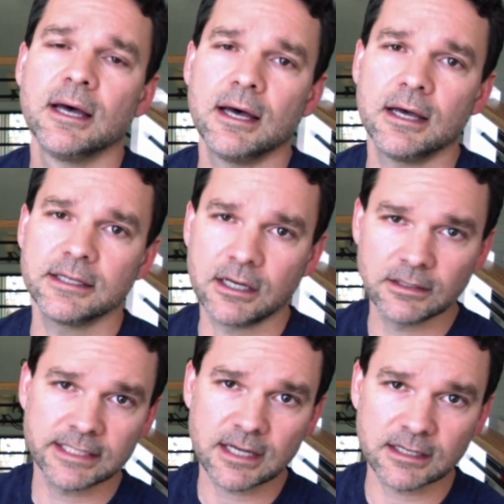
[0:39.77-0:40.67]

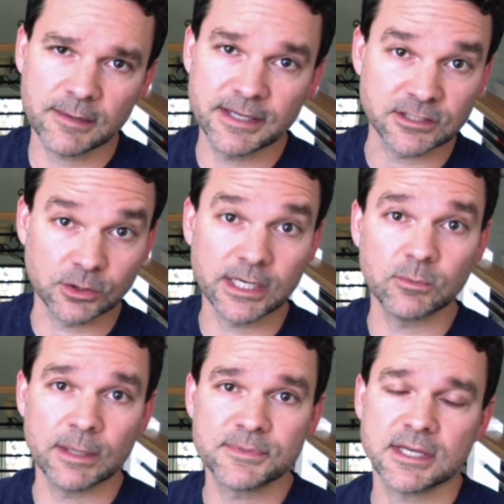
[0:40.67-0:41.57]
e-conolight.com has a
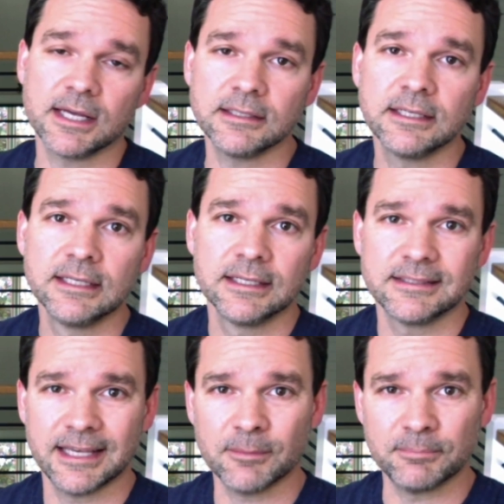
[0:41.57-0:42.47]
great website
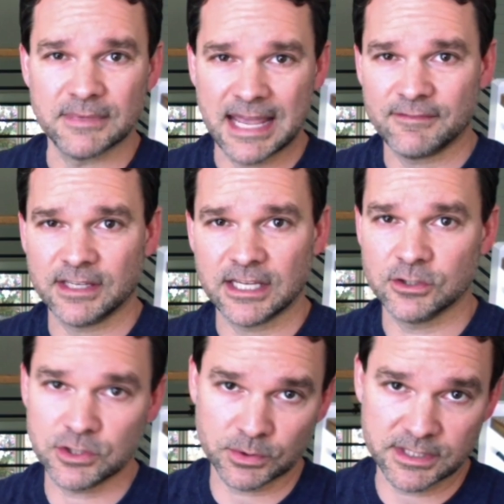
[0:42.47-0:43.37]
to help
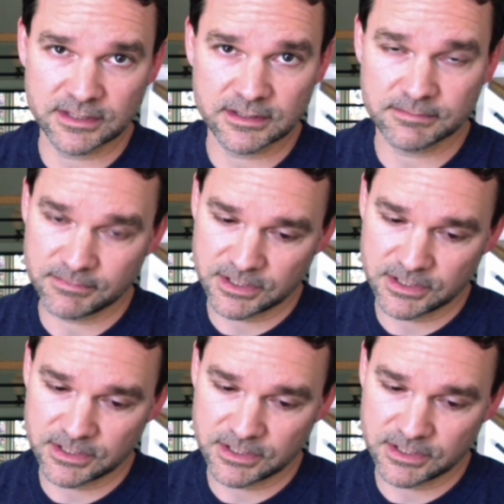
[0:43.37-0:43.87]
navigate your choices.